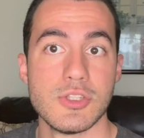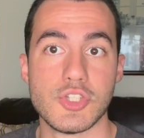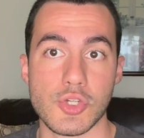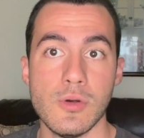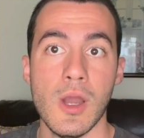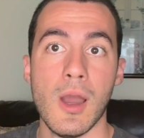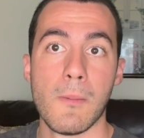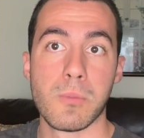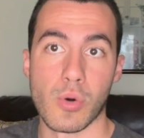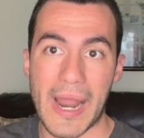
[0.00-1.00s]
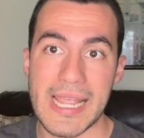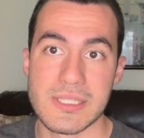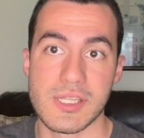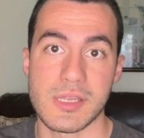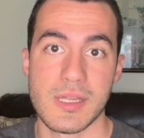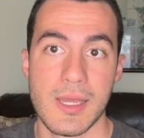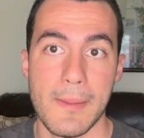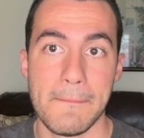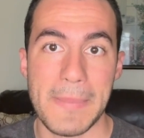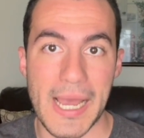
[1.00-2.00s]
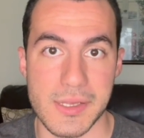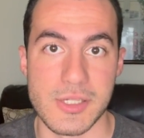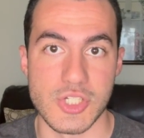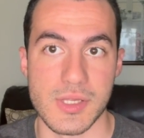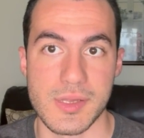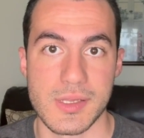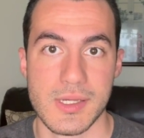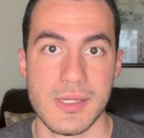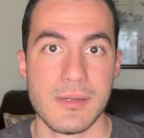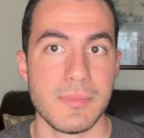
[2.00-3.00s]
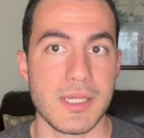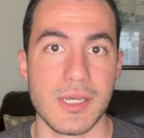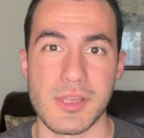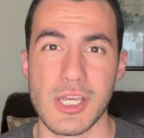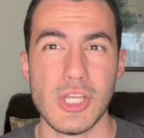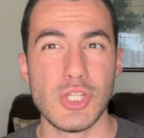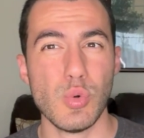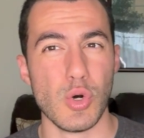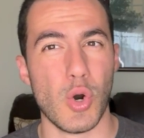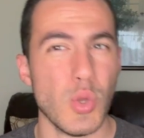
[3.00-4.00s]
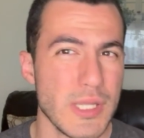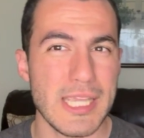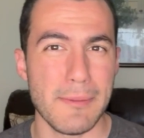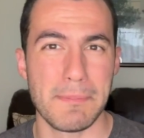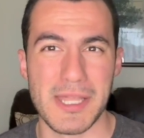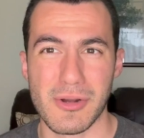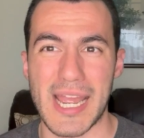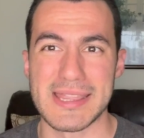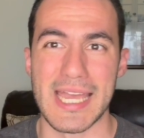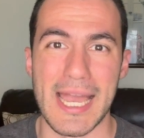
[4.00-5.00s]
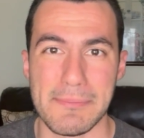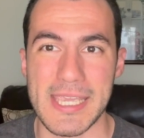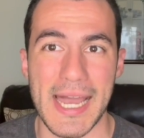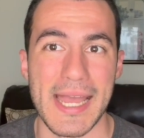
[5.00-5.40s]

Do practice passages, because you will only get better at the MCAT